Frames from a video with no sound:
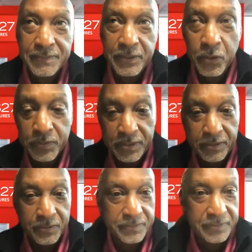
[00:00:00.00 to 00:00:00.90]
you know,
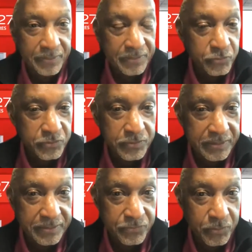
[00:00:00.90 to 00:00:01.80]
they're interested
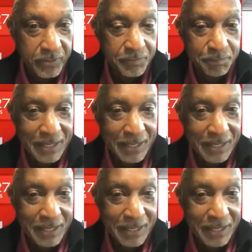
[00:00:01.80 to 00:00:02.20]
in sort of